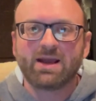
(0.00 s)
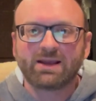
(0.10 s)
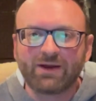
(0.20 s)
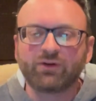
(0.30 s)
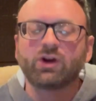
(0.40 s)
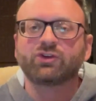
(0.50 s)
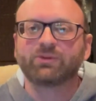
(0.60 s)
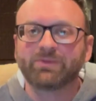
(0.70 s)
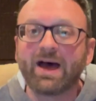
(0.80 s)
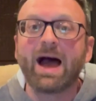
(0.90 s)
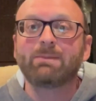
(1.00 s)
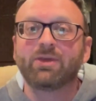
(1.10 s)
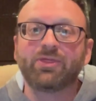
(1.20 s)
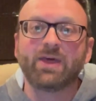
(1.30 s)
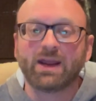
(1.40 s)
giving her some time to
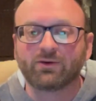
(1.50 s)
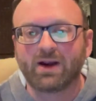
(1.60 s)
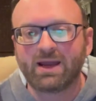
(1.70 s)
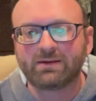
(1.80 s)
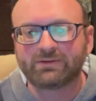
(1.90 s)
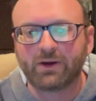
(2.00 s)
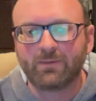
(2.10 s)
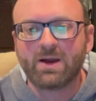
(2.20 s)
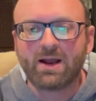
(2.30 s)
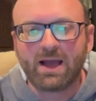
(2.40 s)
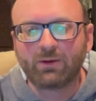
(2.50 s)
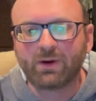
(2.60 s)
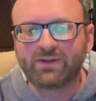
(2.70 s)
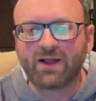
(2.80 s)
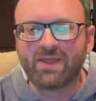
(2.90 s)
think, right? So I would
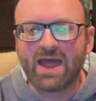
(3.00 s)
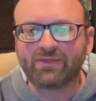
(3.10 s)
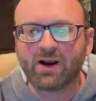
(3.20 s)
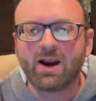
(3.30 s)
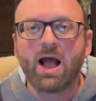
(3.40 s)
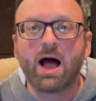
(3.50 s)
have done that there.